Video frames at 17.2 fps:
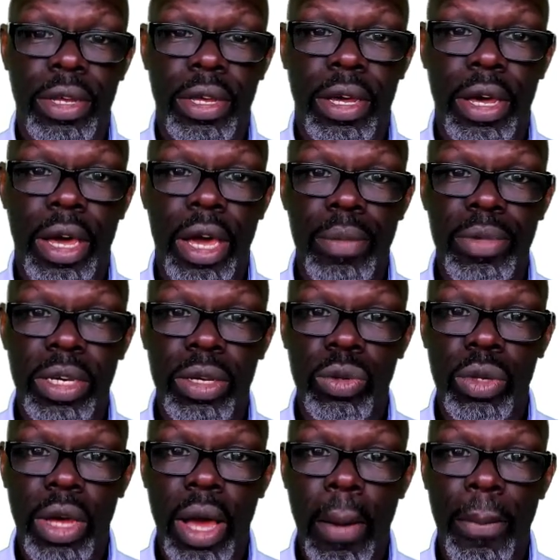It
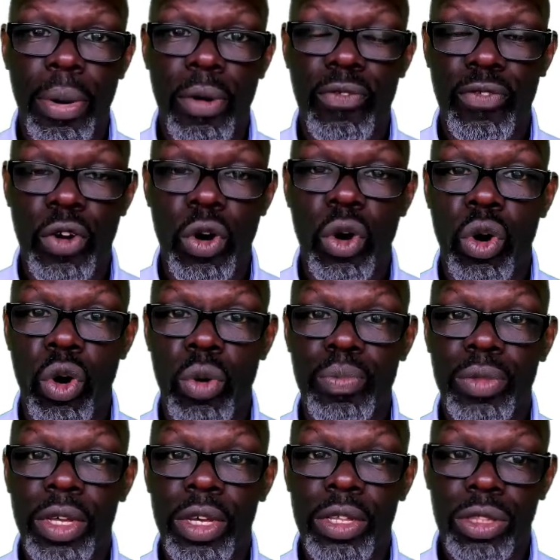will
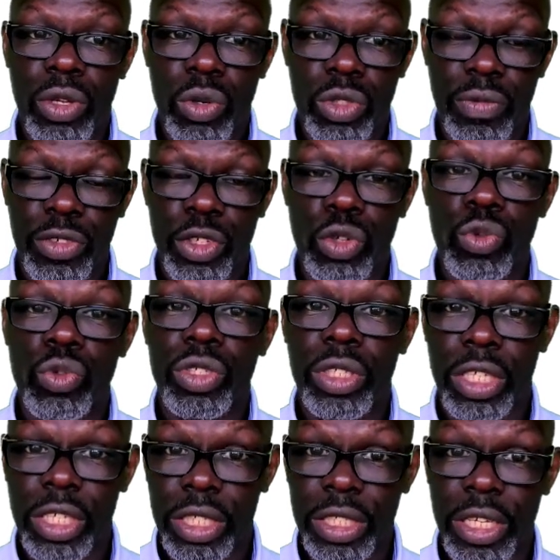outperform those of you who use
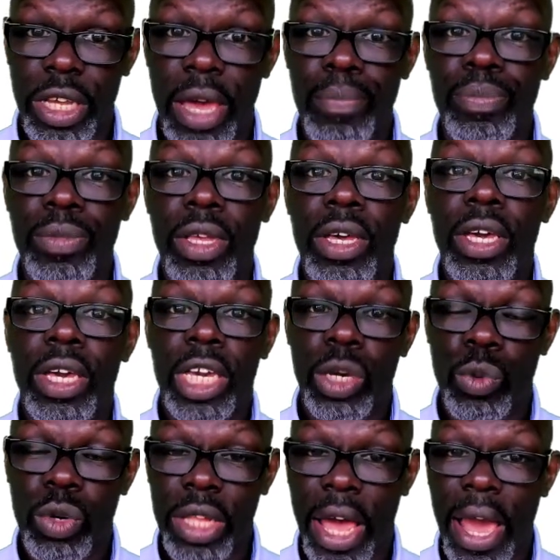TCM.
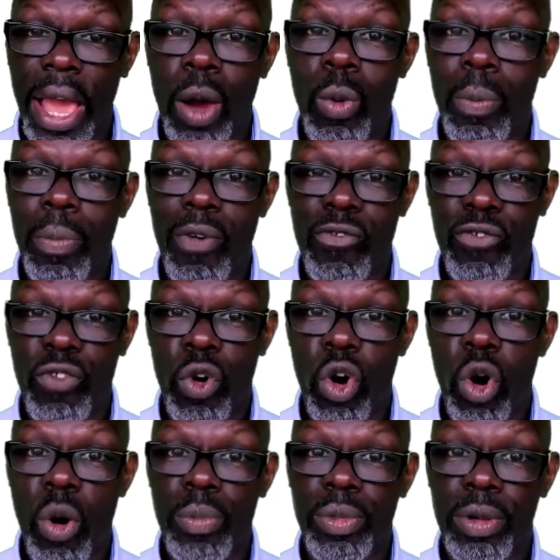It will
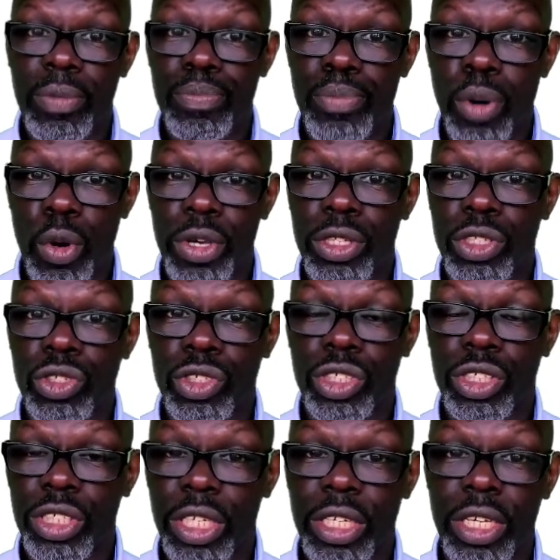outperform points such
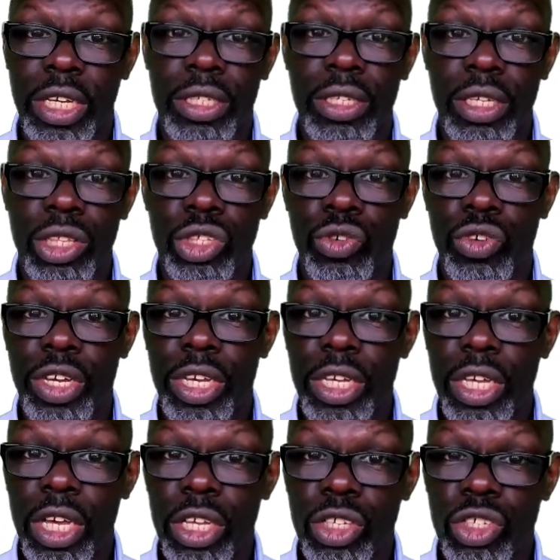as your kidney
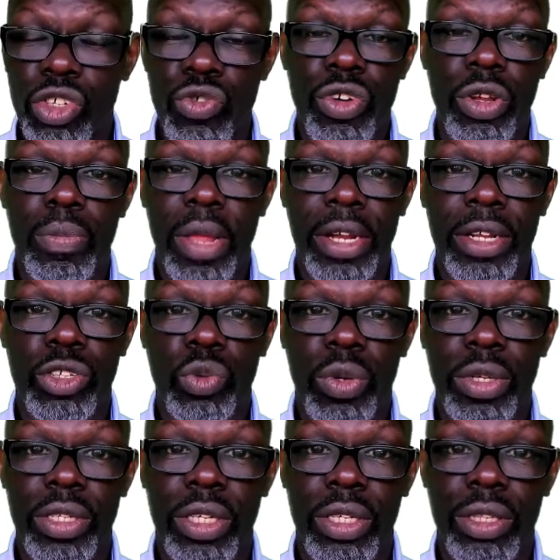3 and urinary bladder
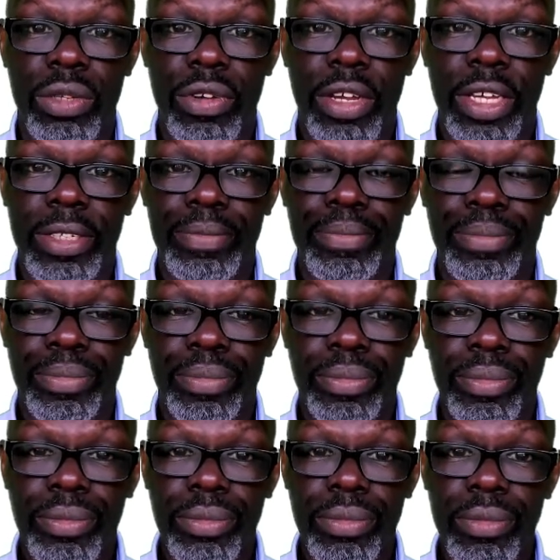23.
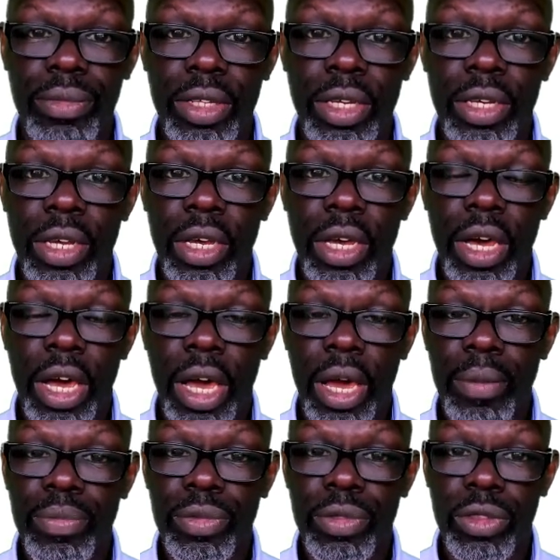
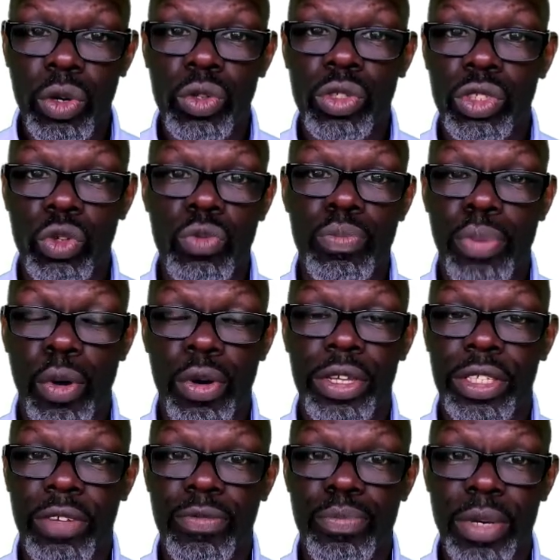Those 2
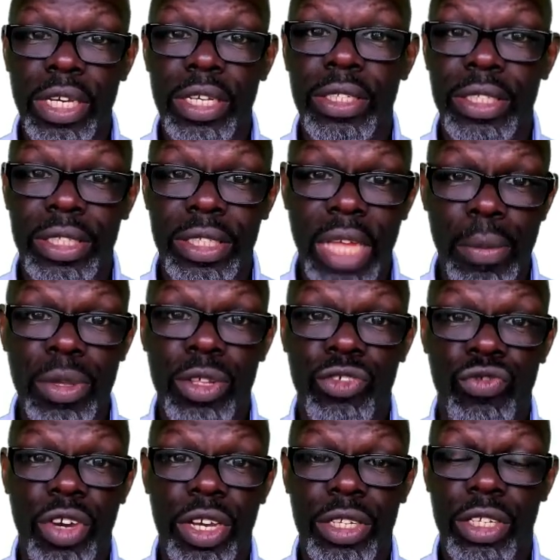points have been
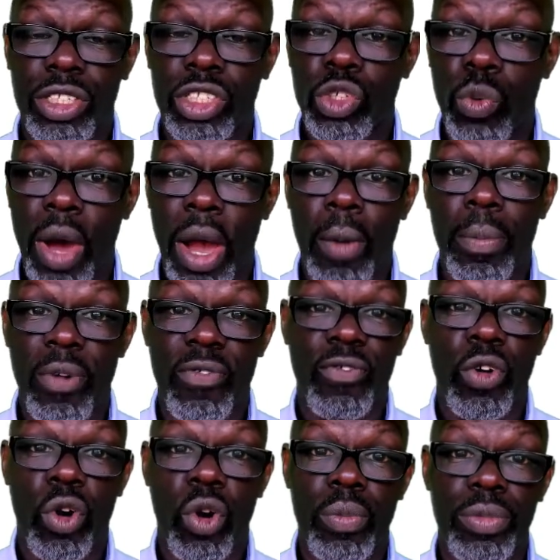demonstrated to
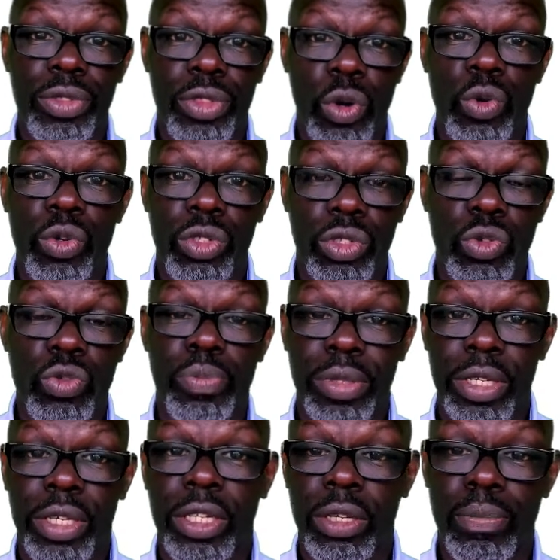outperform those 2
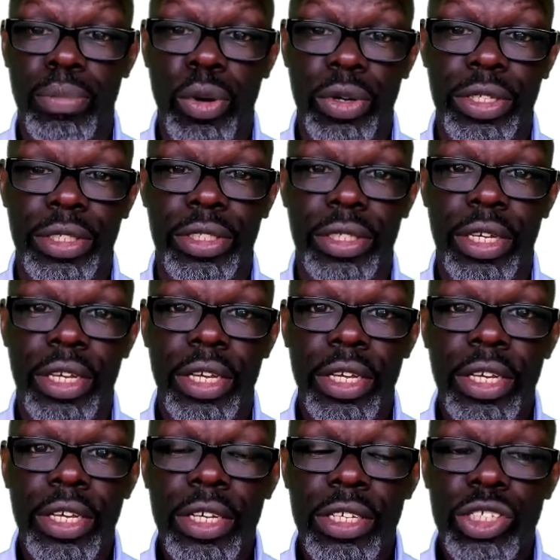particular points.
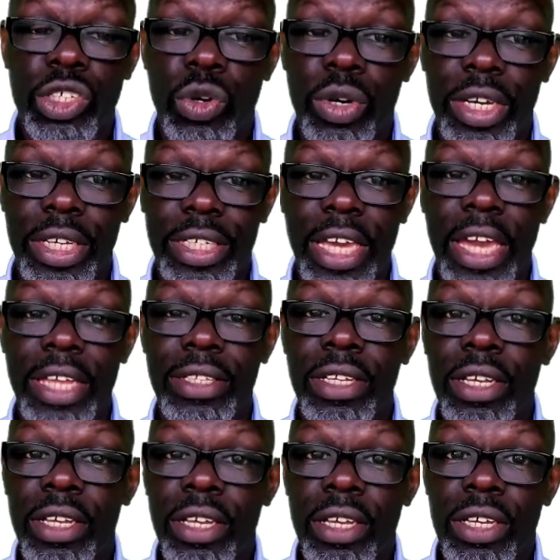So
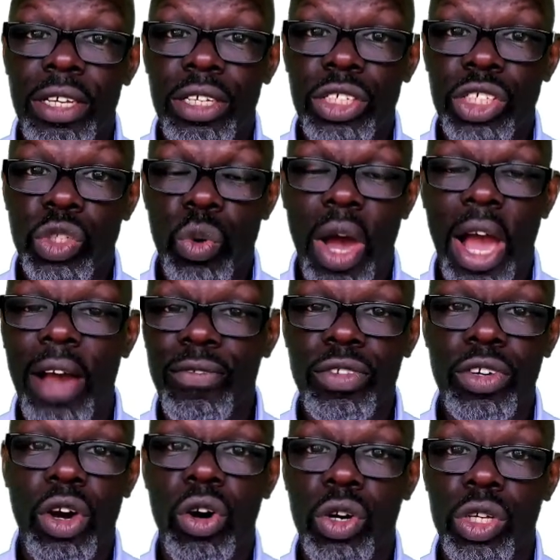again, you have
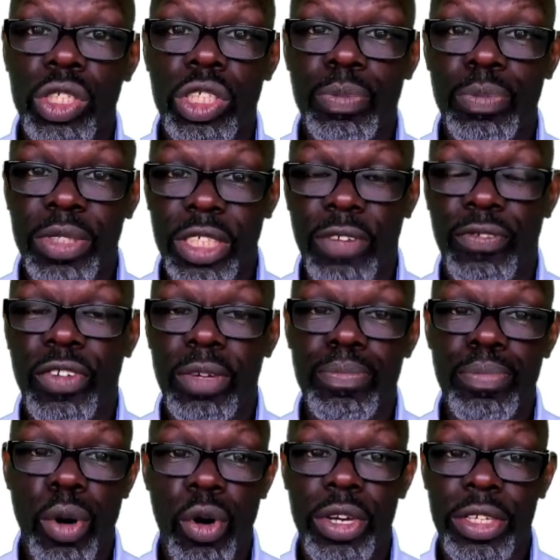got specific
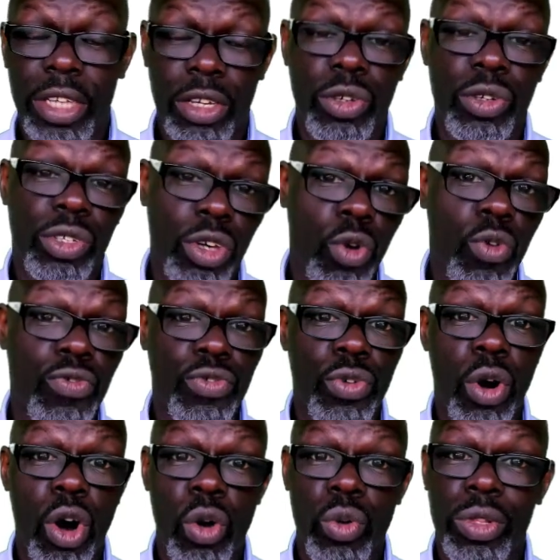points. I could go through
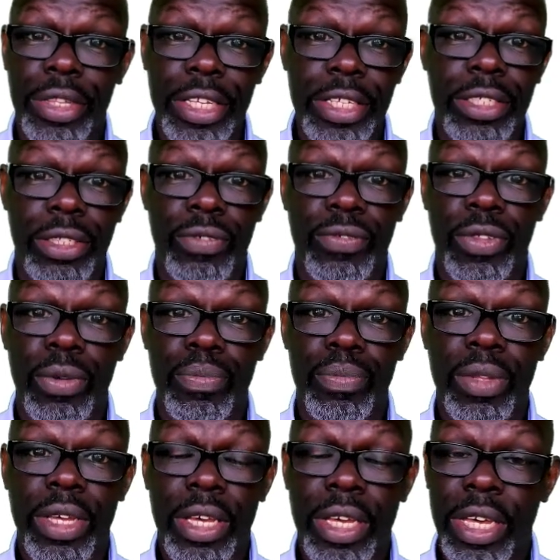a whole list of
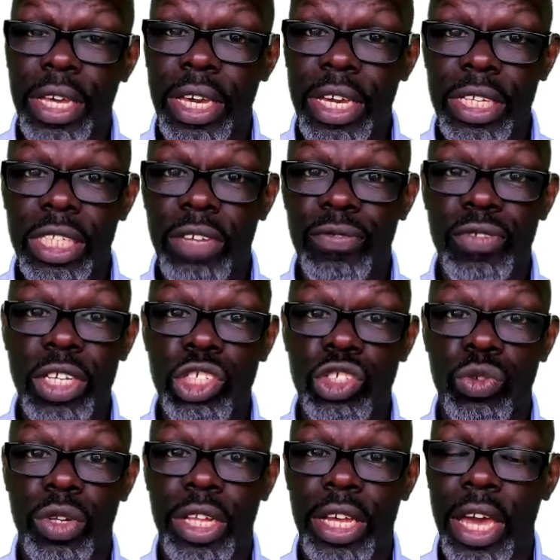them
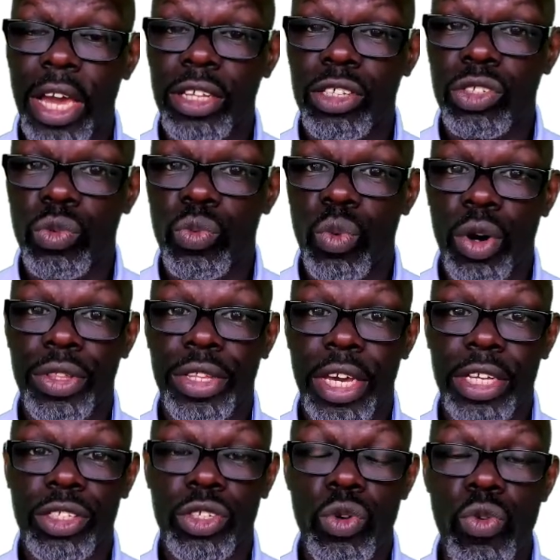individually as to what
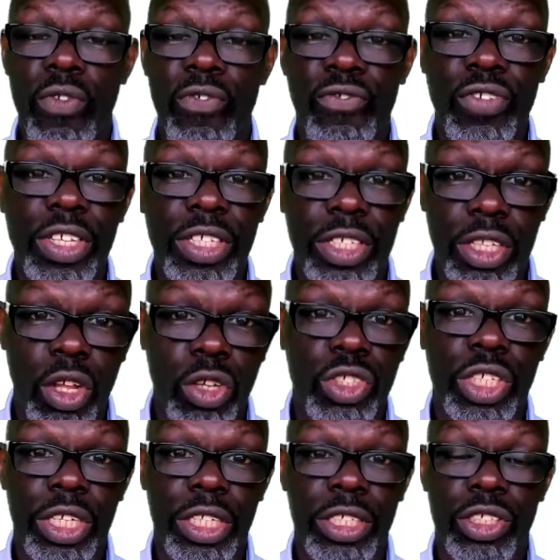they do
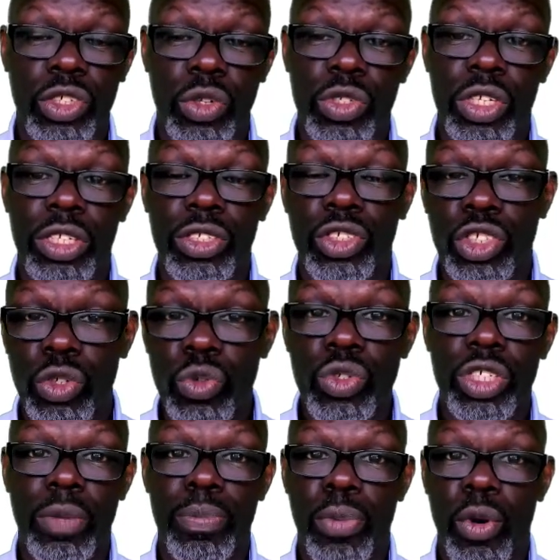physiologically. So you can
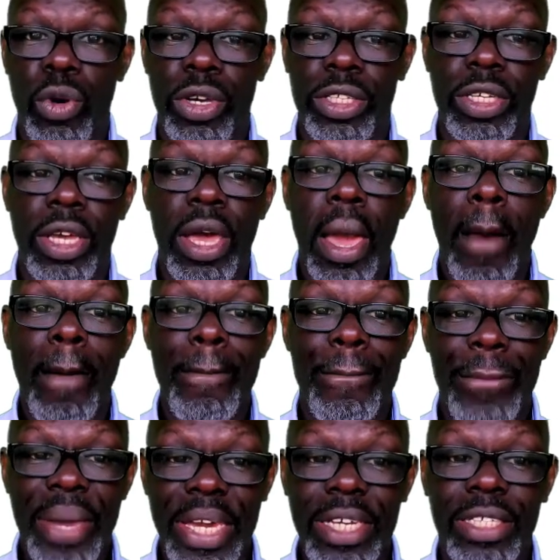choose your points
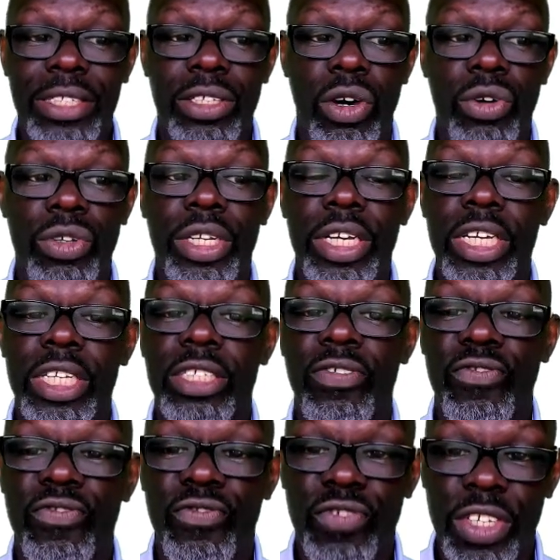based on its
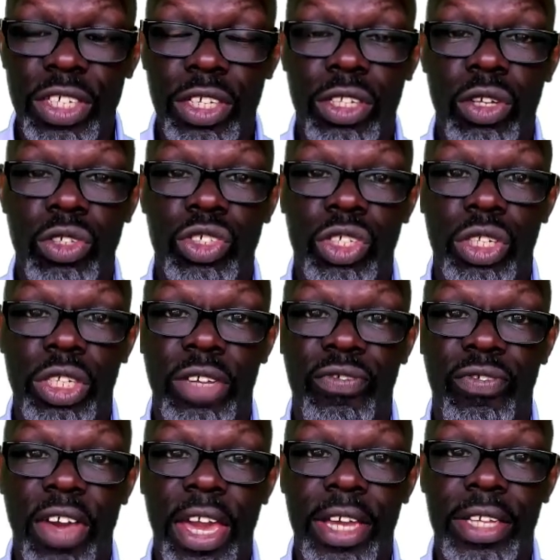physiological
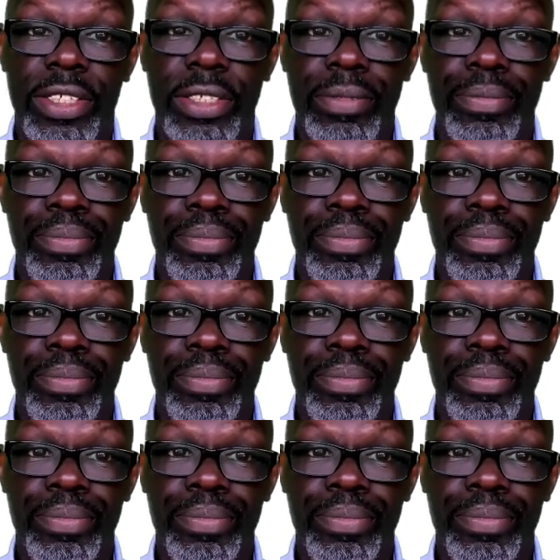effect.